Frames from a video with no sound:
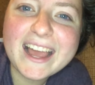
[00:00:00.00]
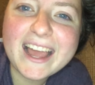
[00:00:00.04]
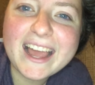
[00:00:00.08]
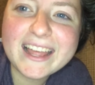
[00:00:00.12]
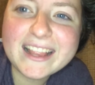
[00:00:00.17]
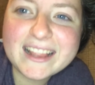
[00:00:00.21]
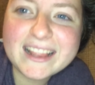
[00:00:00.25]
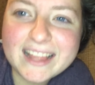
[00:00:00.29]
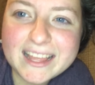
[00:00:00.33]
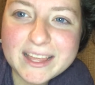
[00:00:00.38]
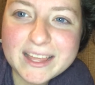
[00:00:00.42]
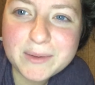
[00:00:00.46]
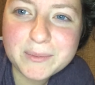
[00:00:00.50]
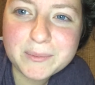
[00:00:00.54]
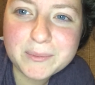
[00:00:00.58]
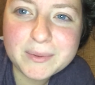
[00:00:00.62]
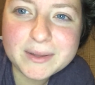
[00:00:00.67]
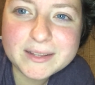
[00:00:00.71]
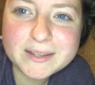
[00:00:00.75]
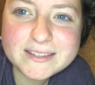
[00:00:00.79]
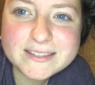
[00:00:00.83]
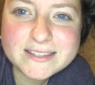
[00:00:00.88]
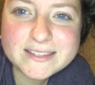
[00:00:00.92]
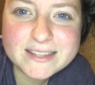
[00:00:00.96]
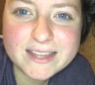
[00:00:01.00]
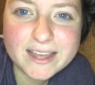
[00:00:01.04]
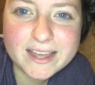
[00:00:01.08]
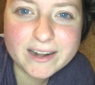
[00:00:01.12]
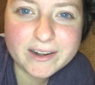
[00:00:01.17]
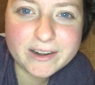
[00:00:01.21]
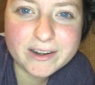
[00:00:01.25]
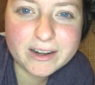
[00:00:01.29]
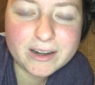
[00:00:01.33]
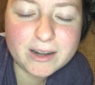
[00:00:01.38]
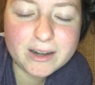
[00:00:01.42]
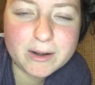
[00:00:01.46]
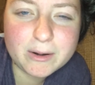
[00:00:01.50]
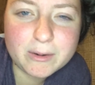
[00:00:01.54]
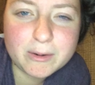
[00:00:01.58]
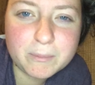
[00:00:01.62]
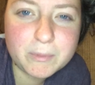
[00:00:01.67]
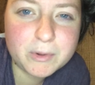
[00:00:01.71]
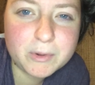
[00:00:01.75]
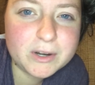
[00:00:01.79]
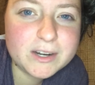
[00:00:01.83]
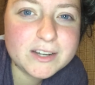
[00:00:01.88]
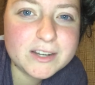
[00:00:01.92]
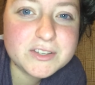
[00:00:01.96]
I like ones that are
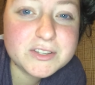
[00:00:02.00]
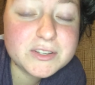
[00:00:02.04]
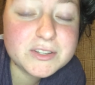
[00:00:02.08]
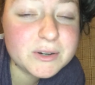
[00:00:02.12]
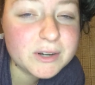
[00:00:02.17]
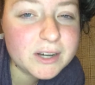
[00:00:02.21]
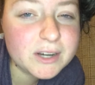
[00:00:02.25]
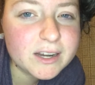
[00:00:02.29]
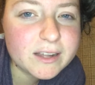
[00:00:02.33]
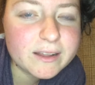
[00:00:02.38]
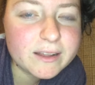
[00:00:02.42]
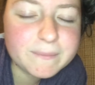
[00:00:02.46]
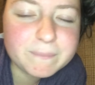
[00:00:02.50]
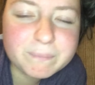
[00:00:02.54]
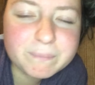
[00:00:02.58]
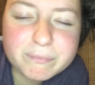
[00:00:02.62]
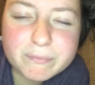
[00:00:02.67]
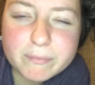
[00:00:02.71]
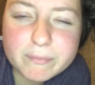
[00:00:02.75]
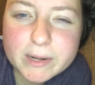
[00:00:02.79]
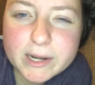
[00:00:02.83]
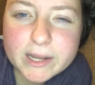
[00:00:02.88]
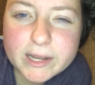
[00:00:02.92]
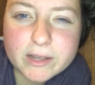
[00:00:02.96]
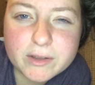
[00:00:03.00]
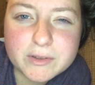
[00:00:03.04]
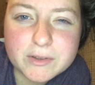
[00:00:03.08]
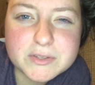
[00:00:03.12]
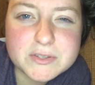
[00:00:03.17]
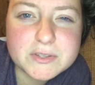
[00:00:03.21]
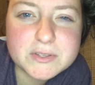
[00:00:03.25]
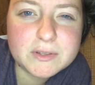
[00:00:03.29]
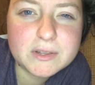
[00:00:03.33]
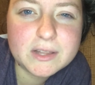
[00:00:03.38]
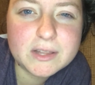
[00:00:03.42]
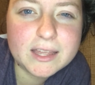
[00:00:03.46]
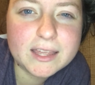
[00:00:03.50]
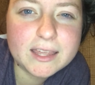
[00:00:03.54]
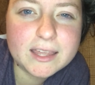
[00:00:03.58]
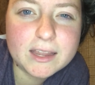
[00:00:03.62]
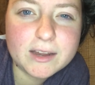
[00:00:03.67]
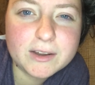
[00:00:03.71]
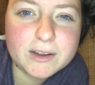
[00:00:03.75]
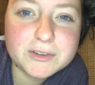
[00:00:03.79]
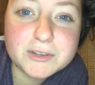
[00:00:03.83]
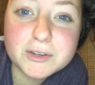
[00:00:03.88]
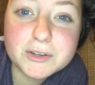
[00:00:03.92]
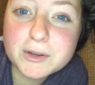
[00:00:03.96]
more historic, but I also like
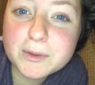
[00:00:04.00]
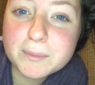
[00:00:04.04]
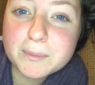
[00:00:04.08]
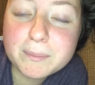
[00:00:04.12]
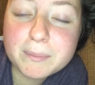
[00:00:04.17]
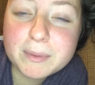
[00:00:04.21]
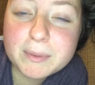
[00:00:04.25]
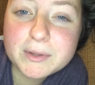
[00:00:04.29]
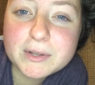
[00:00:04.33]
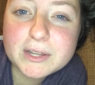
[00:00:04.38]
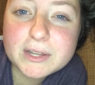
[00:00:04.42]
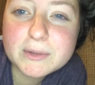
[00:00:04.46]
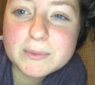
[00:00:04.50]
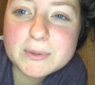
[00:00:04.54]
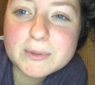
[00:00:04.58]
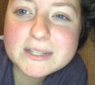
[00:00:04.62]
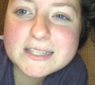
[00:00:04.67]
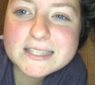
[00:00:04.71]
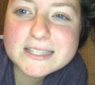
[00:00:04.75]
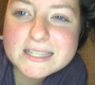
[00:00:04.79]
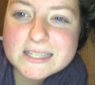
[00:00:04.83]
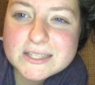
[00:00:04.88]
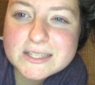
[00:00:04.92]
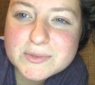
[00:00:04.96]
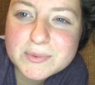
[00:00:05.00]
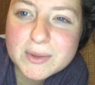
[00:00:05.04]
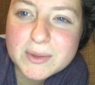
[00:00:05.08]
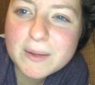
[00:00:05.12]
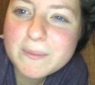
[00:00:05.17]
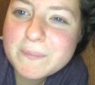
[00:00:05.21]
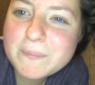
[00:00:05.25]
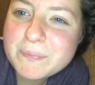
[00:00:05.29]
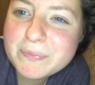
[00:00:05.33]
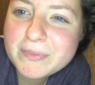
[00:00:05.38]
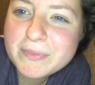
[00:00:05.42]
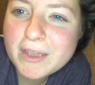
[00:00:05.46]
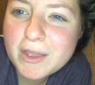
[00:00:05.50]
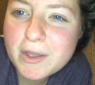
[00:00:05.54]
character building ones as well,